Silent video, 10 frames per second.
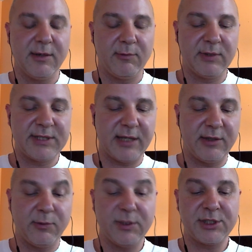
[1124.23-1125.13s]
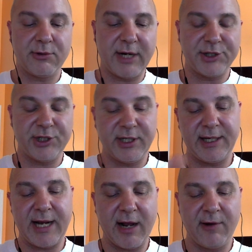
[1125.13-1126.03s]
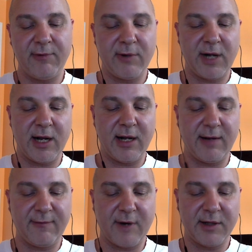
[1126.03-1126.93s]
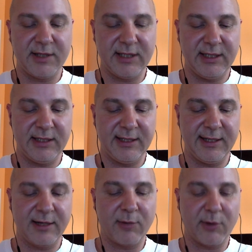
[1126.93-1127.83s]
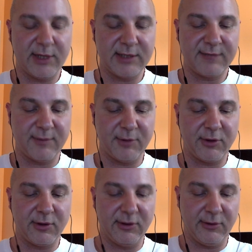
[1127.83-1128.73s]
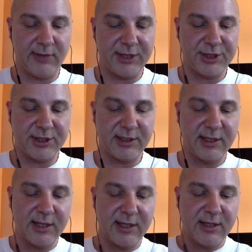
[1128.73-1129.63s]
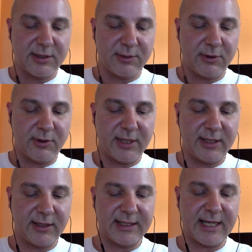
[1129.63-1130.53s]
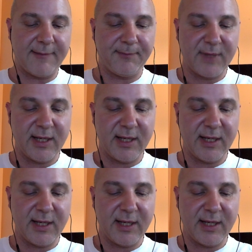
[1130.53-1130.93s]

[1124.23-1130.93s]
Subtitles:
Will tell you which direction and how far the airport is from your current location. So we'll go ahead and click that.